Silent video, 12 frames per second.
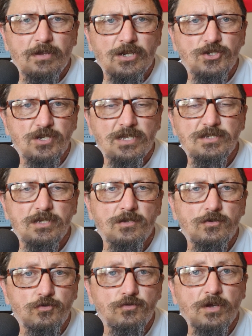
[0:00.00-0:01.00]
energetic
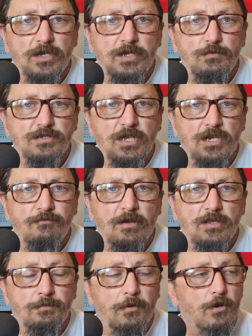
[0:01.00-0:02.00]
and looked like he was getting
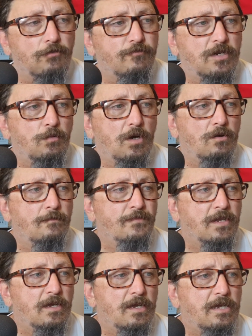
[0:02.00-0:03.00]
around the park really well.
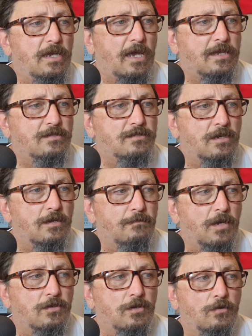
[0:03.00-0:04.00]
He had
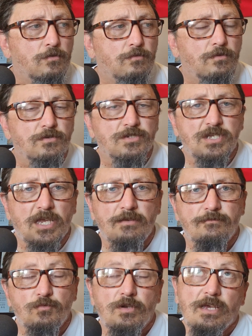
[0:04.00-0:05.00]
a goal
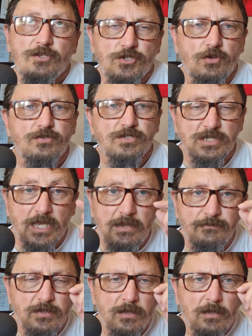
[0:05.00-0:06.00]
saved. We had a chance
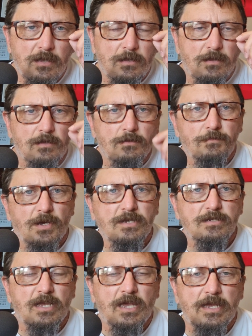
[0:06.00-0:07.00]
saved
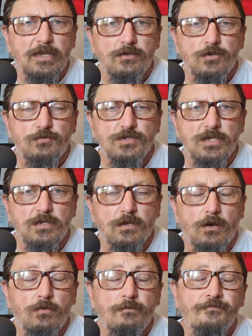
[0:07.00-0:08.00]
by De Gea, who was in
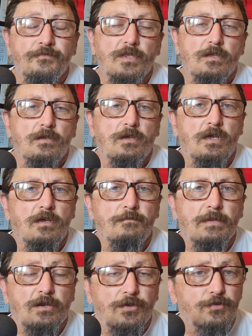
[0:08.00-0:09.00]
goal.
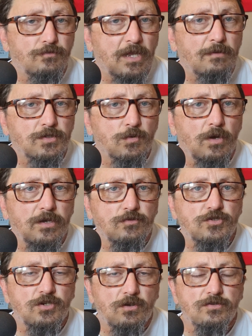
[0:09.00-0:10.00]
And I thought that was quite a
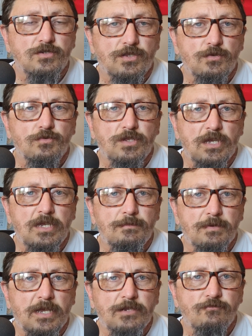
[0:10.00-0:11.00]
good chance. I thought that he
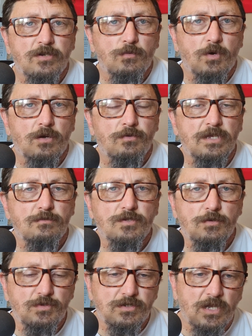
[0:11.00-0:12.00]
played really well.
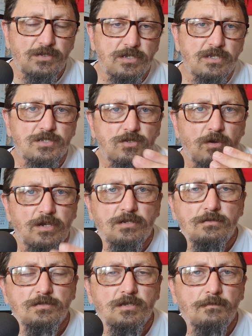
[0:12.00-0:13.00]
He was cutting inside and